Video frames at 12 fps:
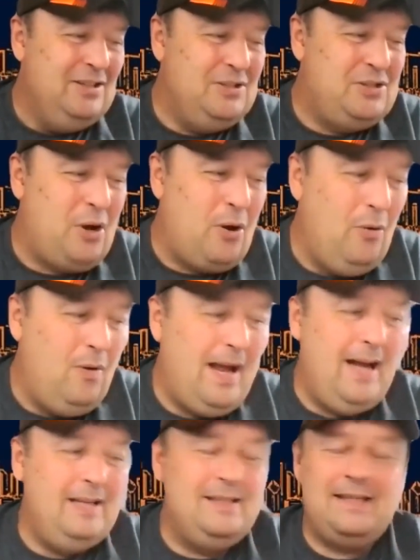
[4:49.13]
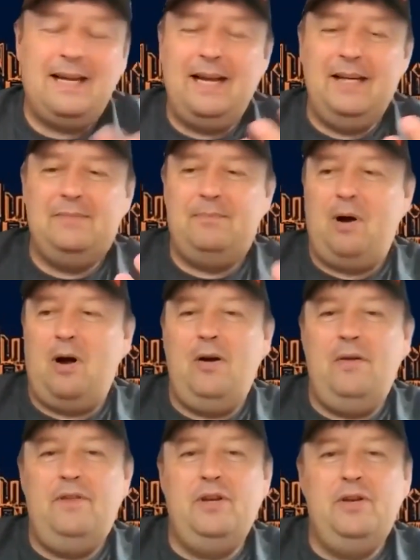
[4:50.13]
So as
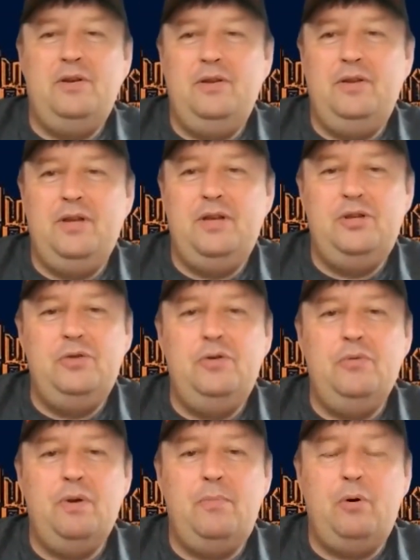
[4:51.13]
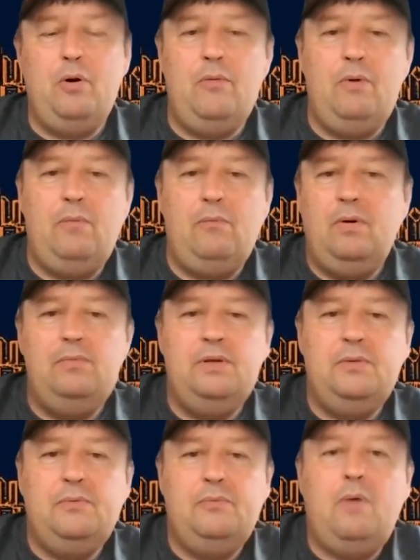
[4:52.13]
part of the junior reporter,
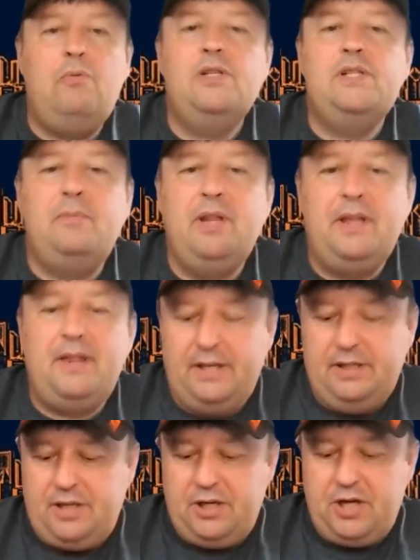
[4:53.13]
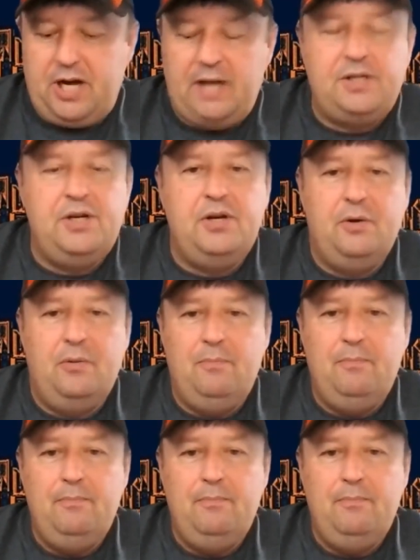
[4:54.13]
what were some of the things that you got to do?